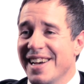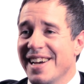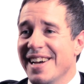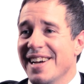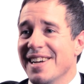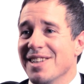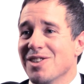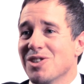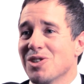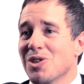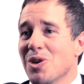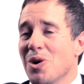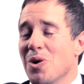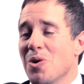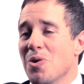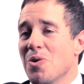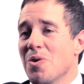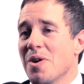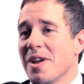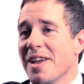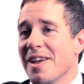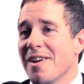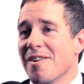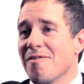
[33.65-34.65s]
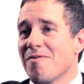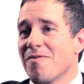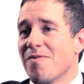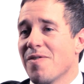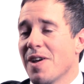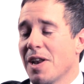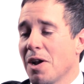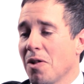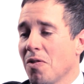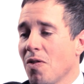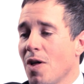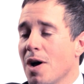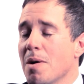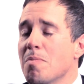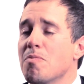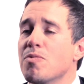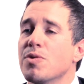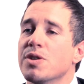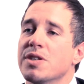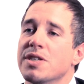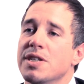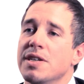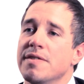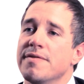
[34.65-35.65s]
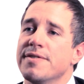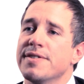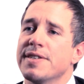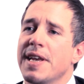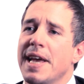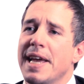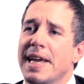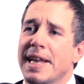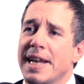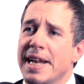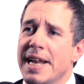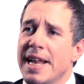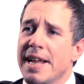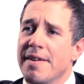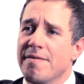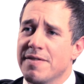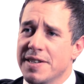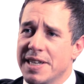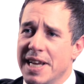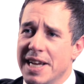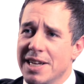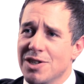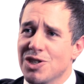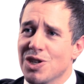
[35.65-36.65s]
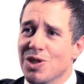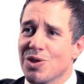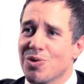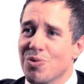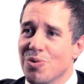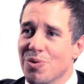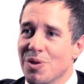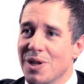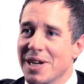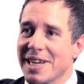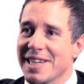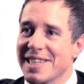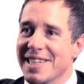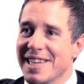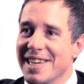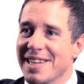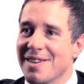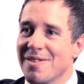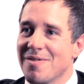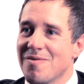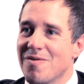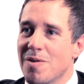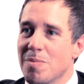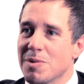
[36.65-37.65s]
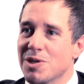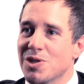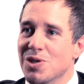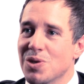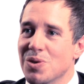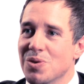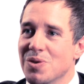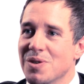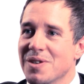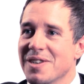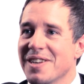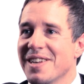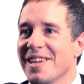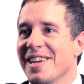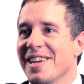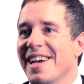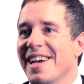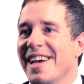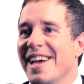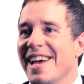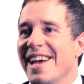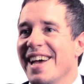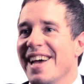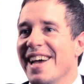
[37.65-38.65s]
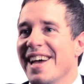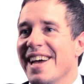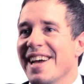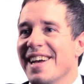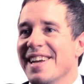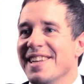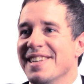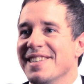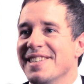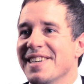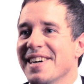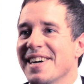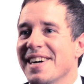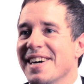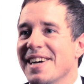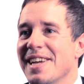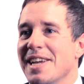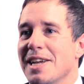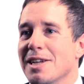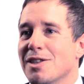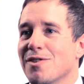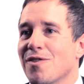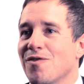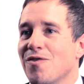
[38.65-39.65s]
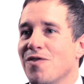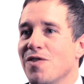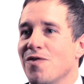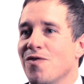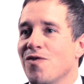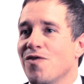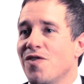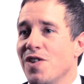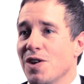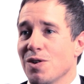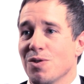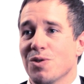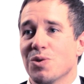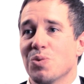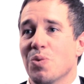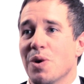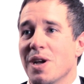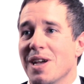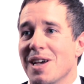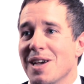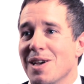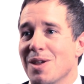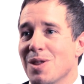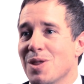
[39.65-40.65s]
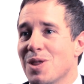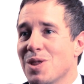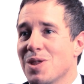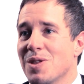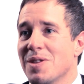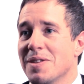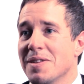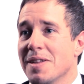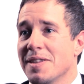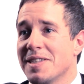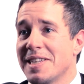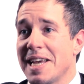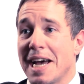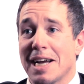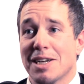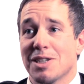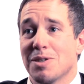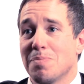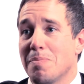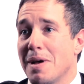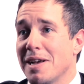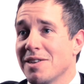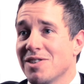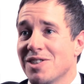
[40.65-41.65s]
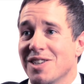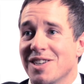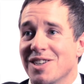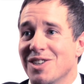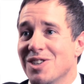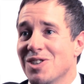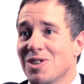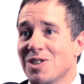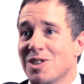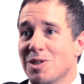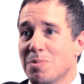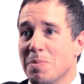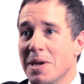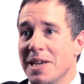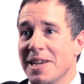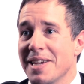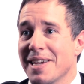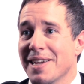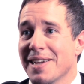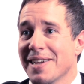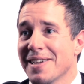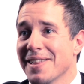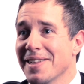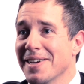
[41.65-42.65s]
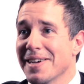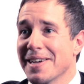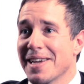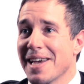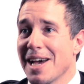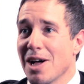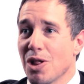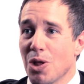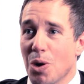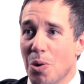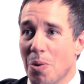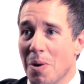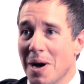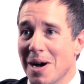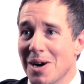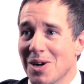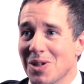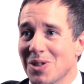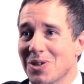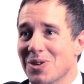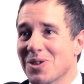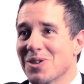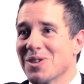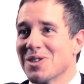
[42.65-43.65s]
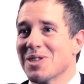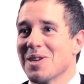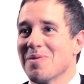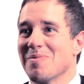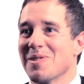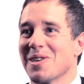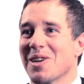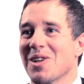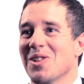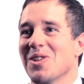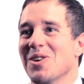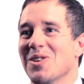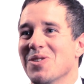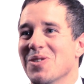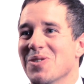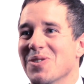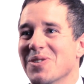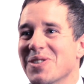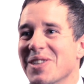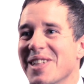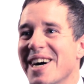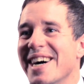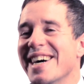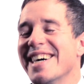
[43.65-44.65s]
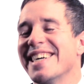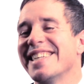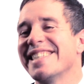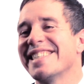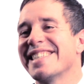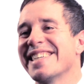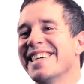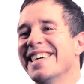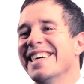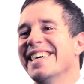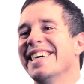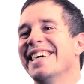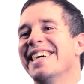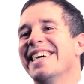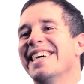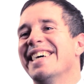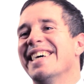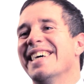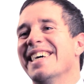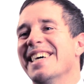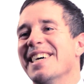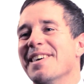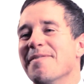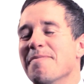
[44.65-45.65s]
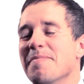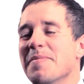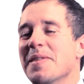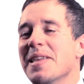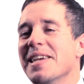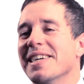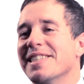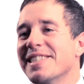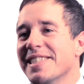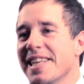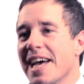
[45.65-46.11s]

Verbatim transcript: And so if an alum receives, say, an invitation through LinkedIn from a student, and uh, it's filled with text message speak, like LOL or something along those lines, um, it's